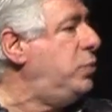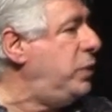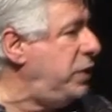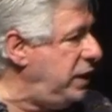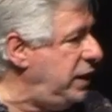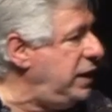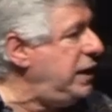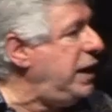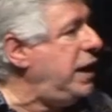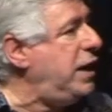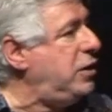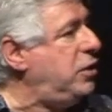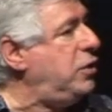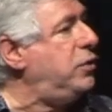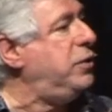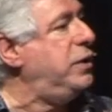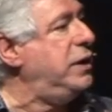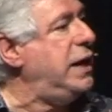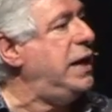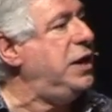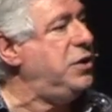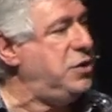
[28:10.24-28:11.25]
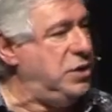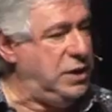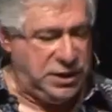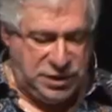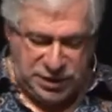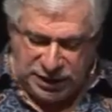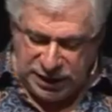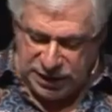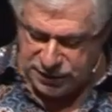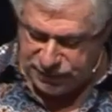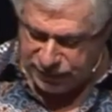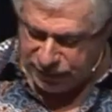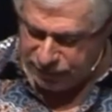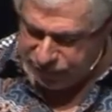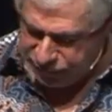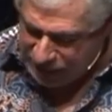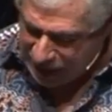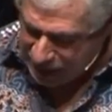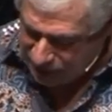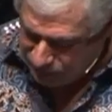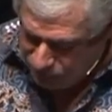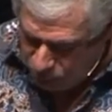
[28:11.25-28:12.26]
within our congregation is for
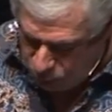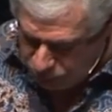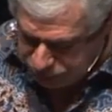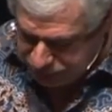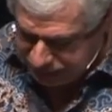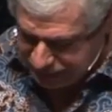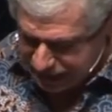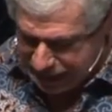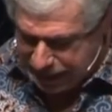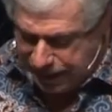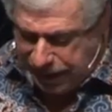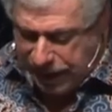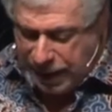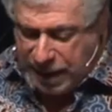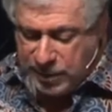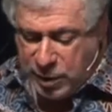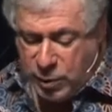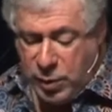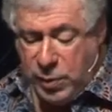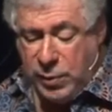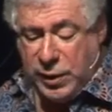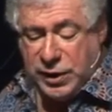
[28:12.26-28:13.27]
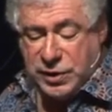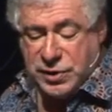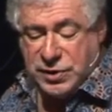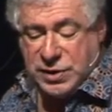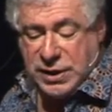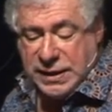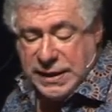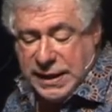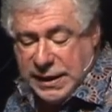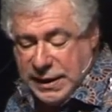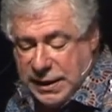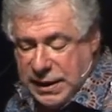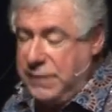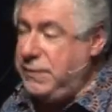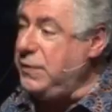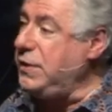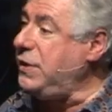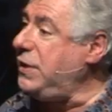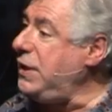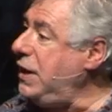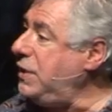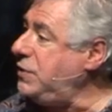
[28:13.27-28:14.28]
far more than that. But we want to see that
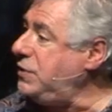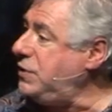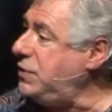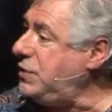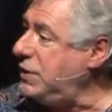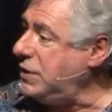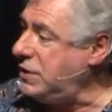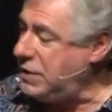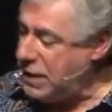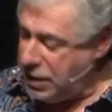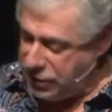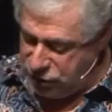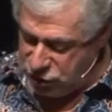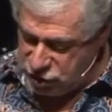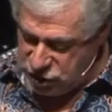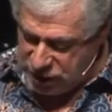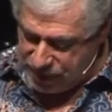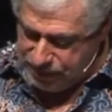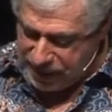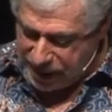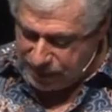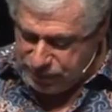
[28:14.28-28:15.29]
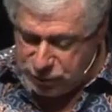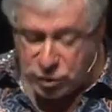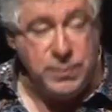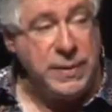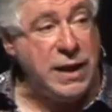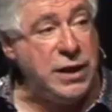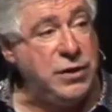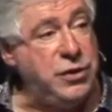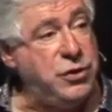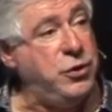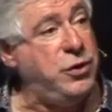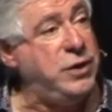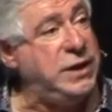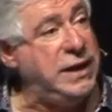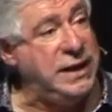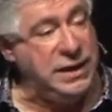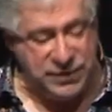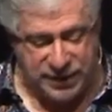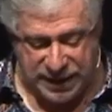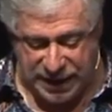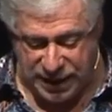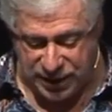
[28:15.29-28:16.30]
11,600 jump up to about
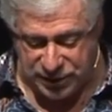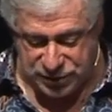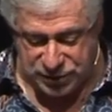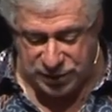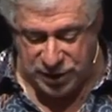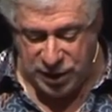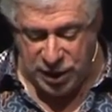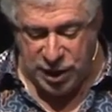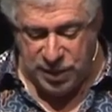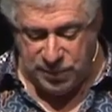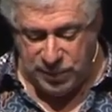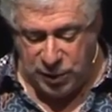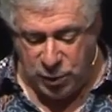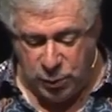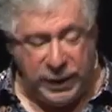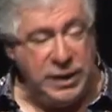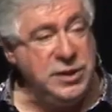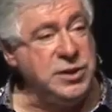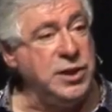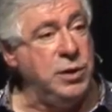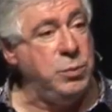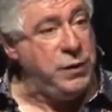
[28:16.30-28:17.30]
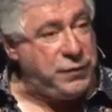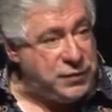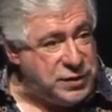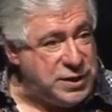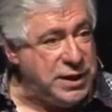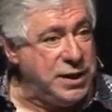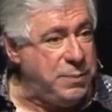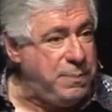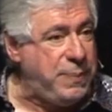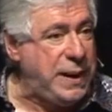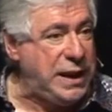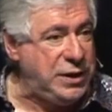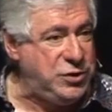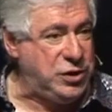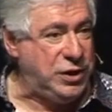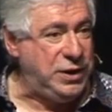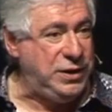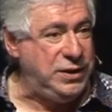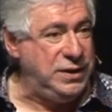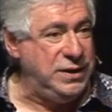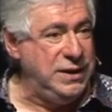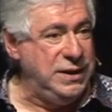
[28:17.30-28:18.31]
13,000 per week. So we've set a
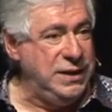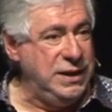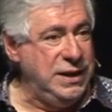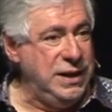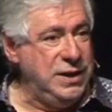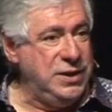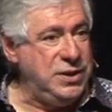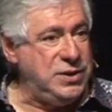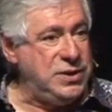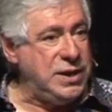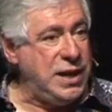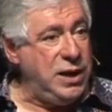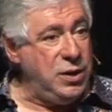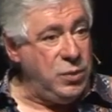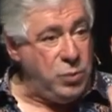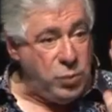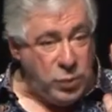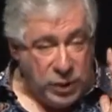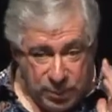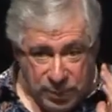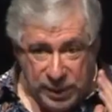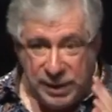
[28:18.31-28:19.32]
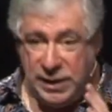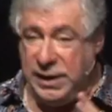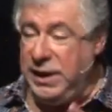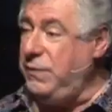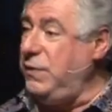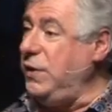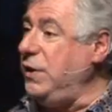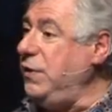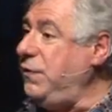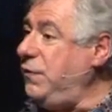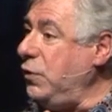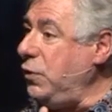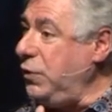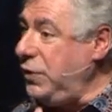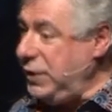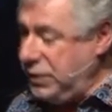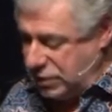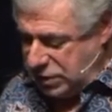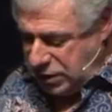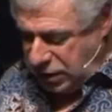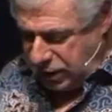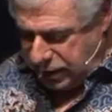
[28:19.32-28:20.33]
budget to say we're believing for
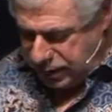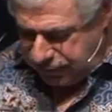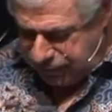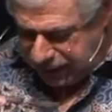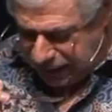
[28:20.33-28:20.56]
this kind of